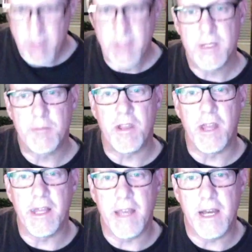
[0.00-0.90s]
Something
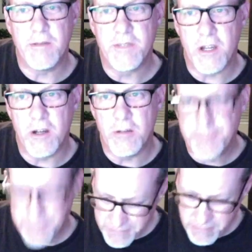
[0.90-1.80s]
like that. So
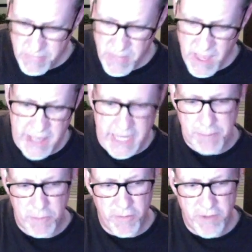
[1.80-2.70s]

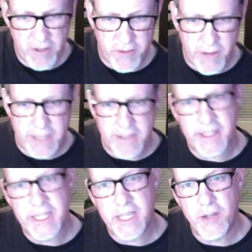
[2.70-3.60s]
again, move those around to the
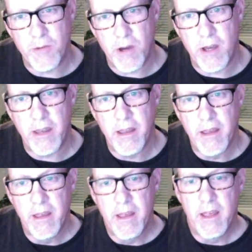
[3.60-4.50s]
key you want
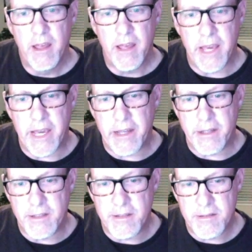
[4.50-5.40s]

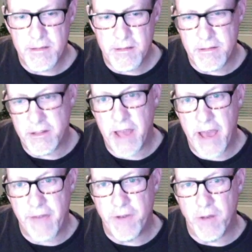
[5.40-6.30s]
and
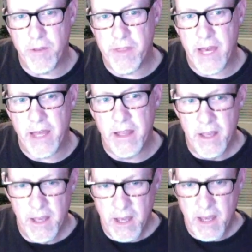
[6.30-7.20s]
have fun with that.
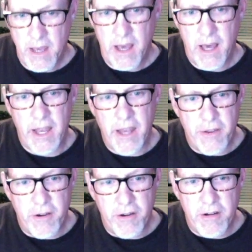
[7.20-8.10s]

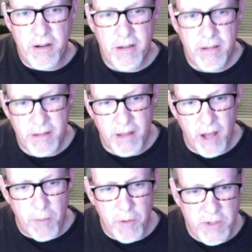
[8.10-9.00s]
Another
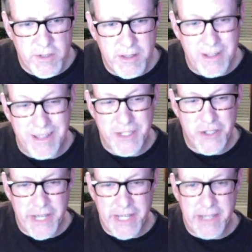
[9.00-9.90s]
almost
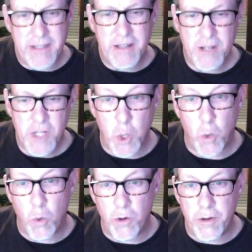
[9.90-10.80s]
cliched
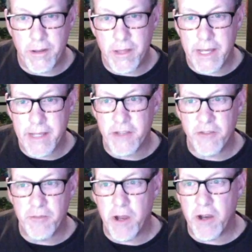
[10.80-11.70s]
chord lick that
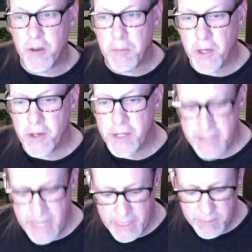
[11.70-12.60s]
you've probably heard a million
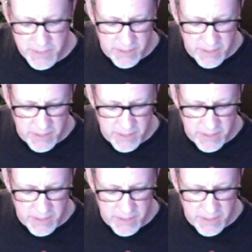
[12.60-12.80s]
times.